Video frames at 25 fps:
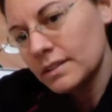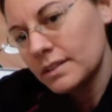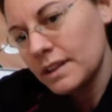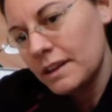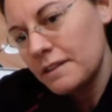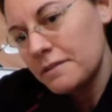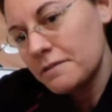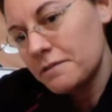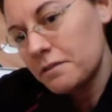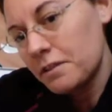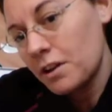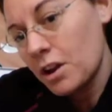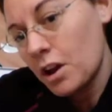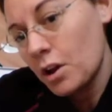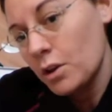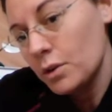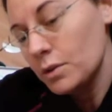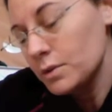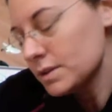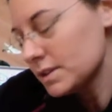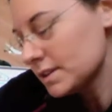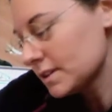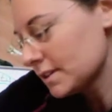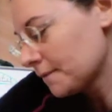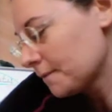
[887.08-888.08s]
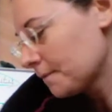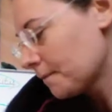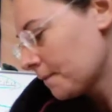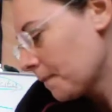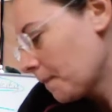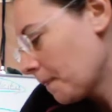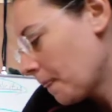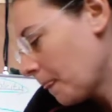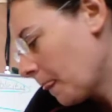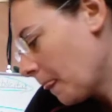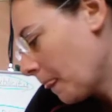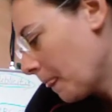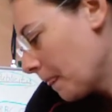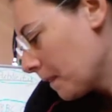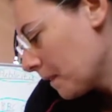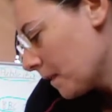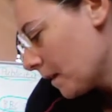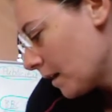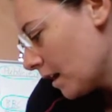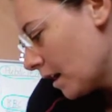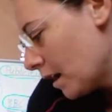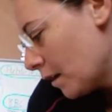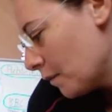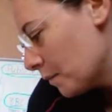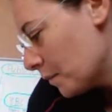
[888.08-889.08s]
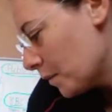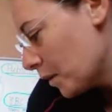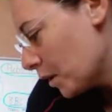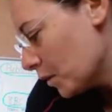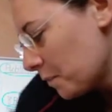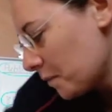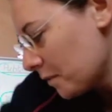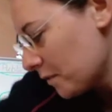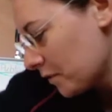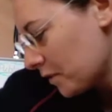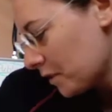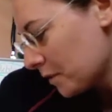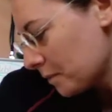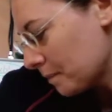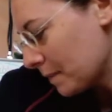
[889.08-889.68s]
they float on top of the